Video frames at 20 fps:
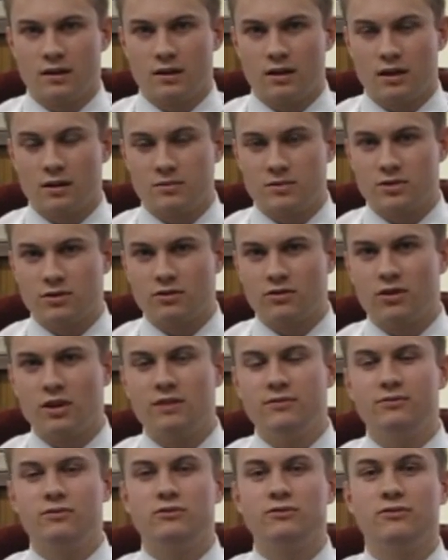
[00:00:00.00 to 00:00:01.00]
I'm so
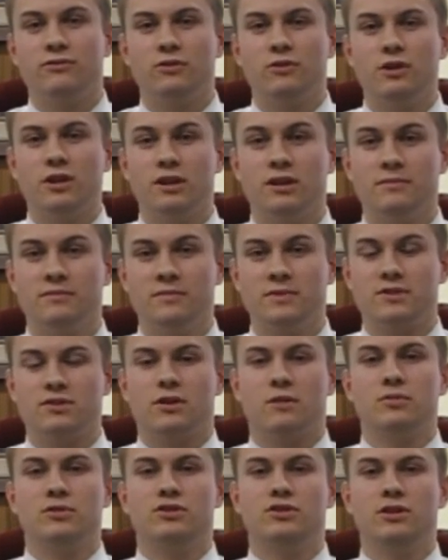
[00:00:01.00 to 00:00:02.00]
grateful for this
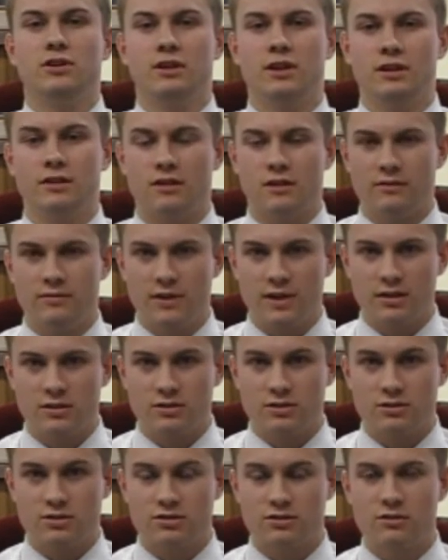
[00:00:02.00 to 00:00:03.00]
opportunity that I've had
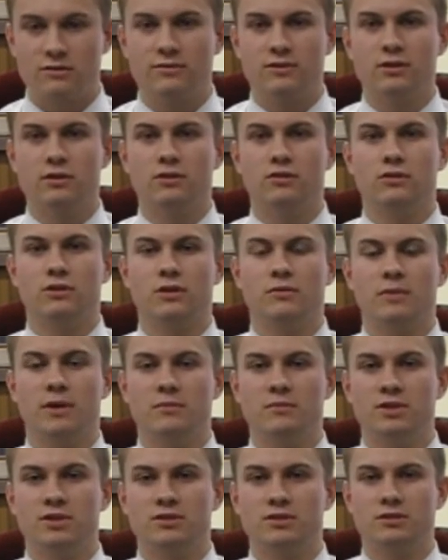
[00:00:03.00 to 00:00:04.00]
to serve the Lord on my
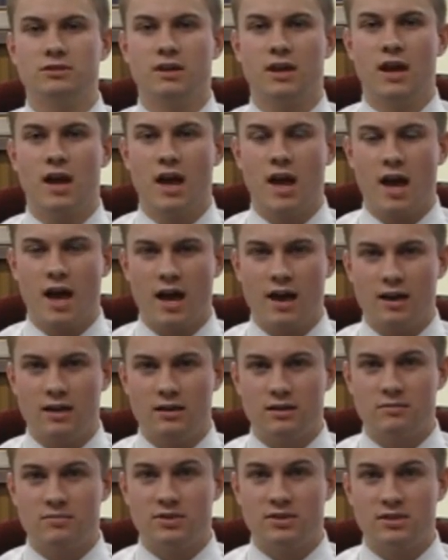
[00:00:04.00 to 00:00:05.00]
mission,
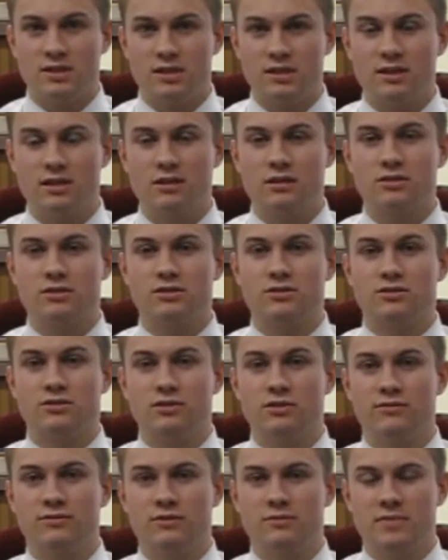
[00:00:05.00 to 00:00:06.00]
and in particular to
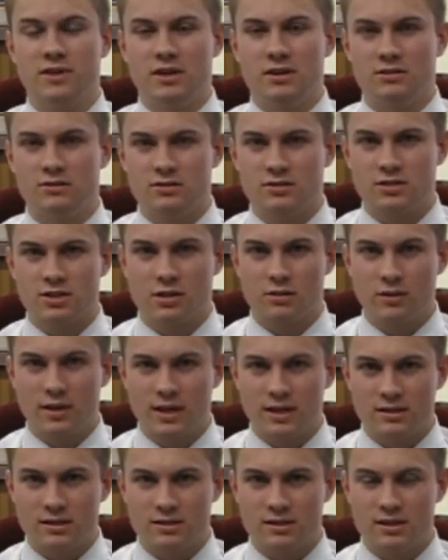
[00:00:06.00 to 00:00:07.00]
serve Him here in Salt
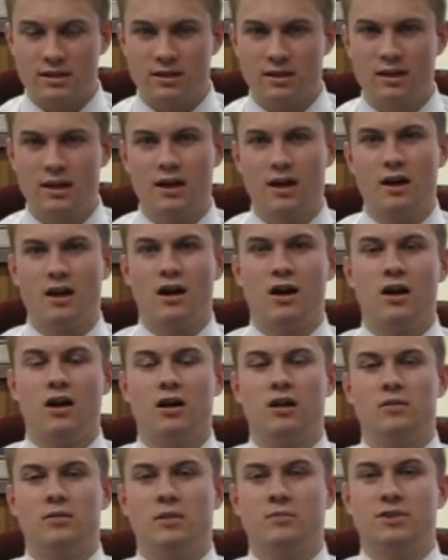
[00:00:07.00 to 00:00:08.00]
Lake City.
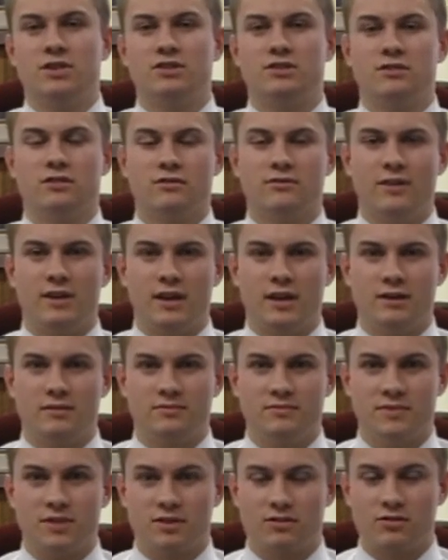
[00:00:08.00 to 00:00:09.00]
On my mission, I've
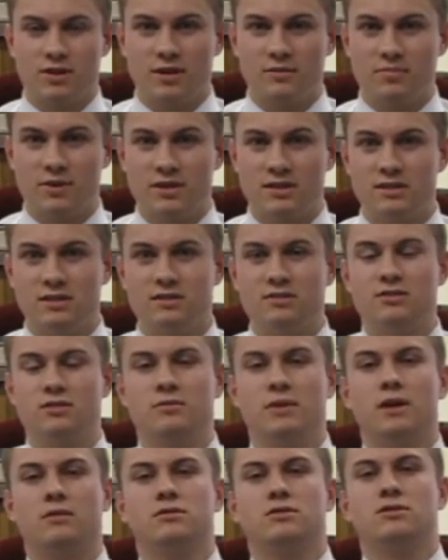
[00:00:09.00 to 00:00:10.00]
had the great blessing to
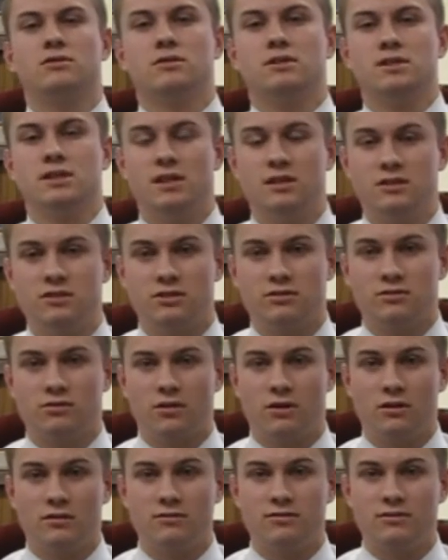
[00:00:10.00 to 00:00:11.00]
be able to attend General
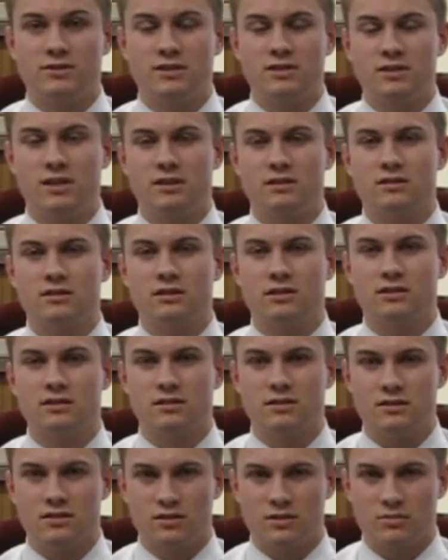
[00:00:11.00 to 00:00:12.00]
Conference and to
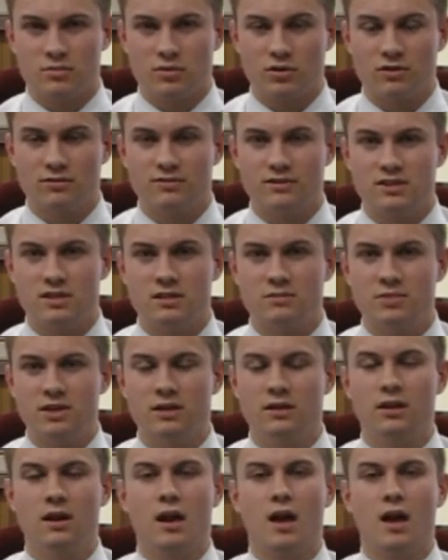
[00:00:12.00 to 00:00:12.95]
listen to the prophet speak,